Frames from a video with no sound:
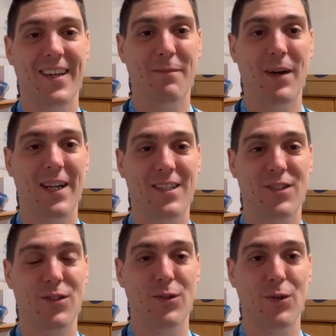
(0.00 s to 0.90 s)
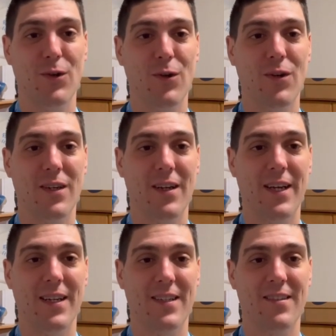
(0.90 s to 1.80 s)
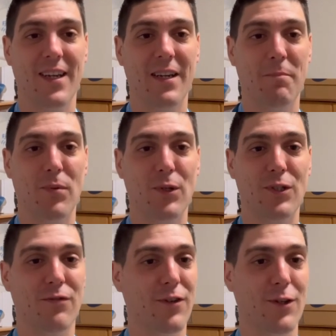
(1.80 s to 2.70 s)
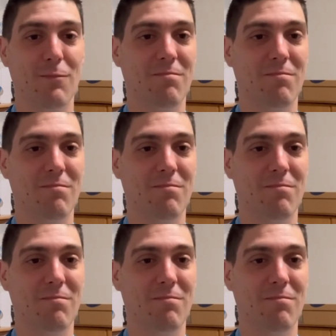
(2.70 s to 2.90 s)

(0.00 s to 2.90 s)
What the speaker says: managed to stay put for,